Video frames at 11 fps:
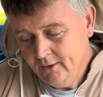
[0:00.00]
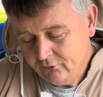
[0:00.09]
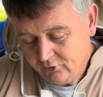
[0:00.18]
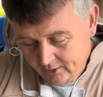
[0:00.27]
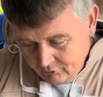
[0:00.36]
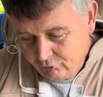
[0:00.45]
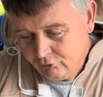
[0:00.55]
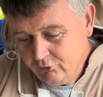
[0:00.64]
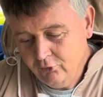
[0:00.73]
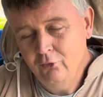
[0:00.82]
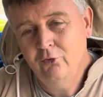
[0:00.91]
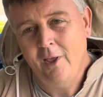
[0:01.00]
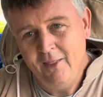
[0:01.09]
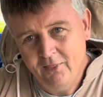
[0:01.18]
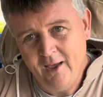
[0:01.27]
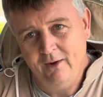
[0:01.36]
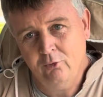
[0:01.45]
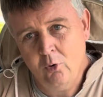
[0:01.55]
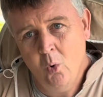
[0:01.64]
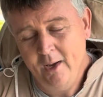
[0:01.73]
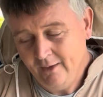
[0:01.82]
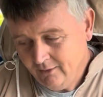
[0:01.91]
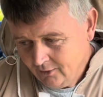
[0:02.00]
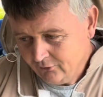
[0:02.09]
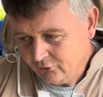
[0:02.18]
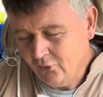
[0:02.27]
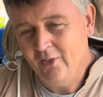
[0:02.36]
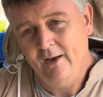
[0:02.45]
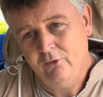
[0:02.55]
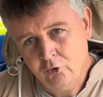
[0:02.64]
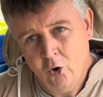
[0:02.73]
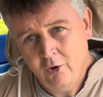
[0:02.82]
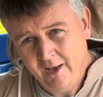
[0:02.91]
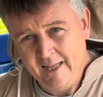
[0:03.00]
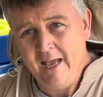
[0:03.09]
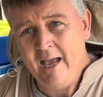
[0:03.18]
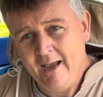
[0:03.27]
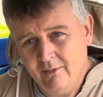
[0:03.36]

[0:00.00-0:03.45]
to introduce that queen to that colony at